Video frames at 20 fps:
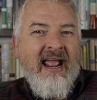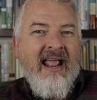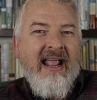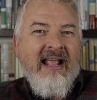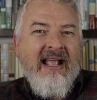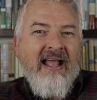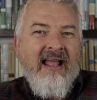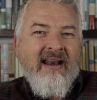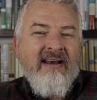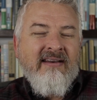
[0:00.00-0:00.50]

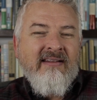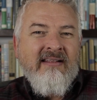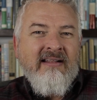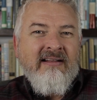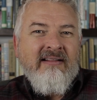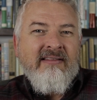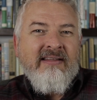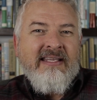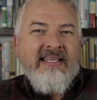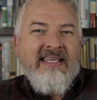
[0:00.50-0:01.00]
And
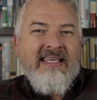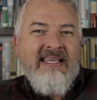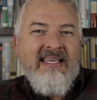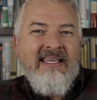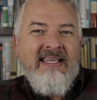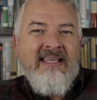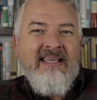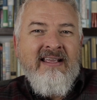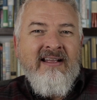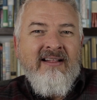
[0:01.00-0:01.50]

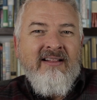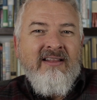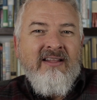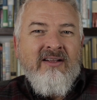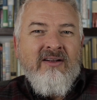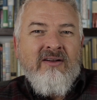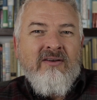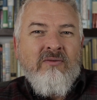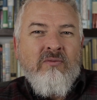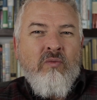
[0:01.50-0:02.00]
he,
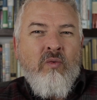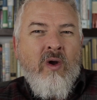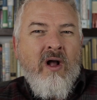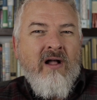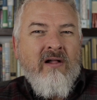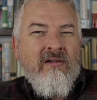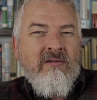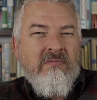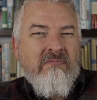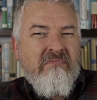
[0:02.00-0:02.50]

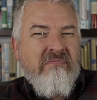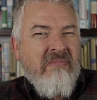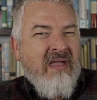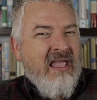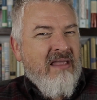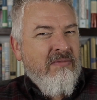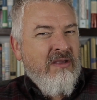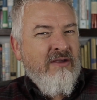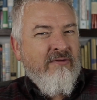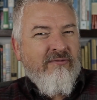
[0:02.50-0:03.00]
while
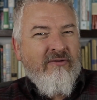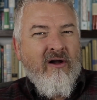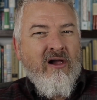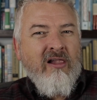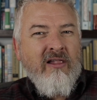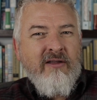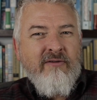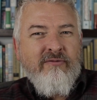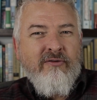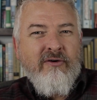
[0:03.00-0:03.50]
maybe
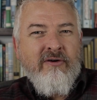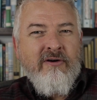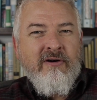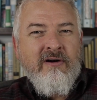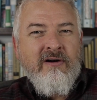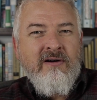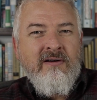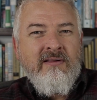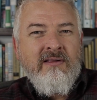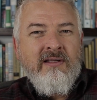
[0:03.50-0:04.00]
falling for
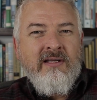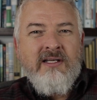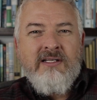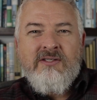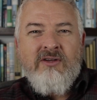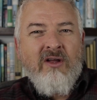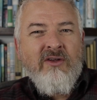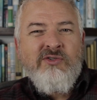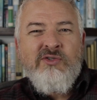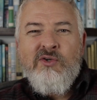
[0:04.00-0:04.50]
her,
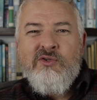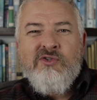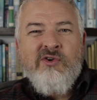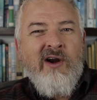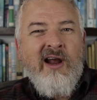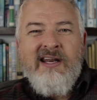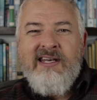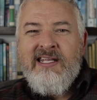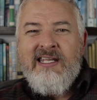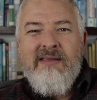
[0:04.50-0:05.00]
is also
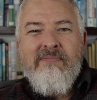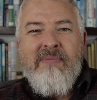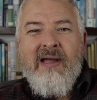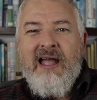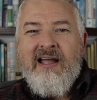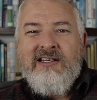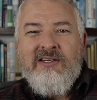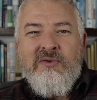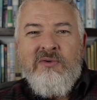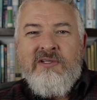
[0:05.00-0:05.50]
trying to get
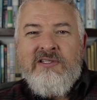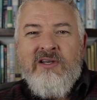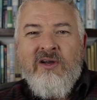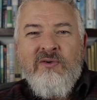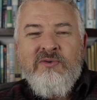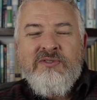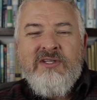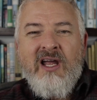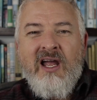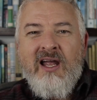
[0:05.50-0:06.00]
back to his
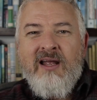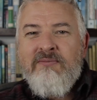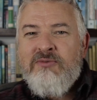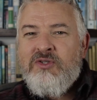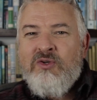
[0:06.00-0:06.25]
own time.